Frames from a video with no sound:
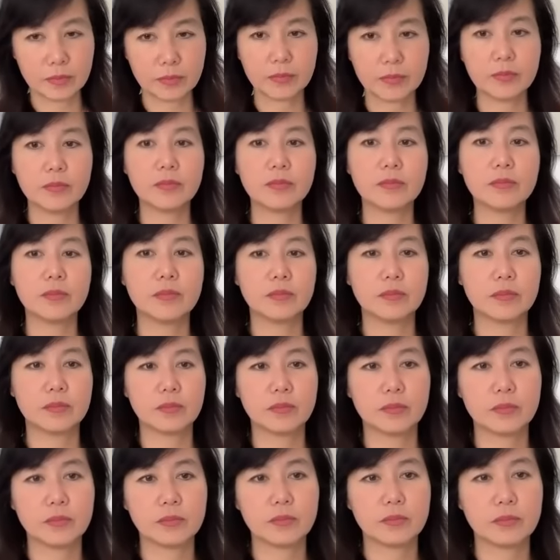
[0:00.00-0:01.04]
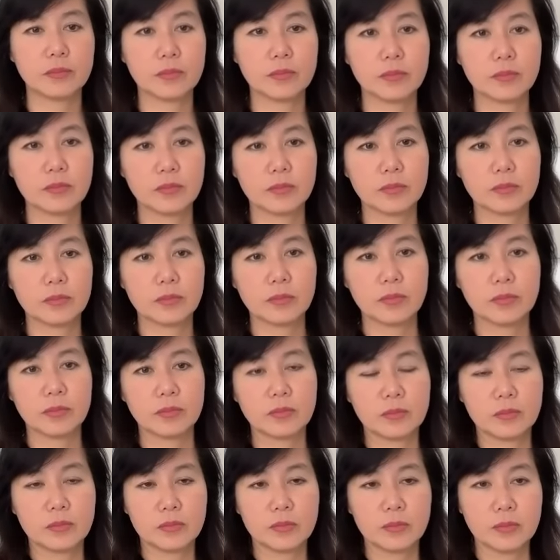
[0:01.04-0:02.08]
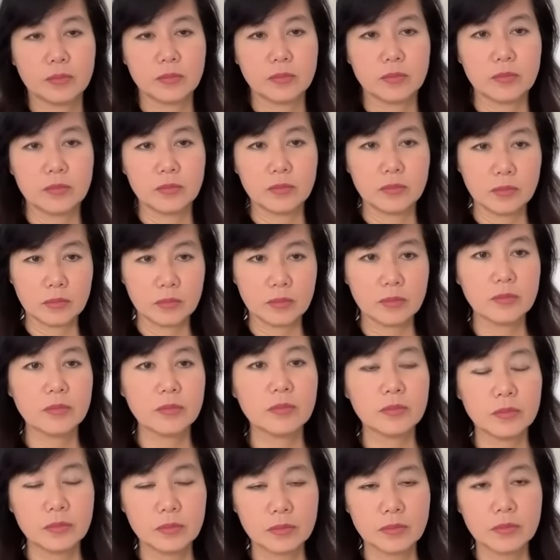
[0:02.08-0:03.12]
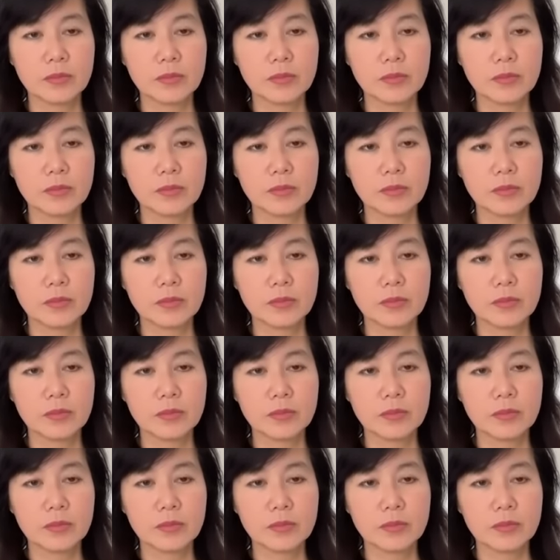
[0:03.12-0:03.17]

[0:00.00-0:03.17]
No words are spoken by the person on screen.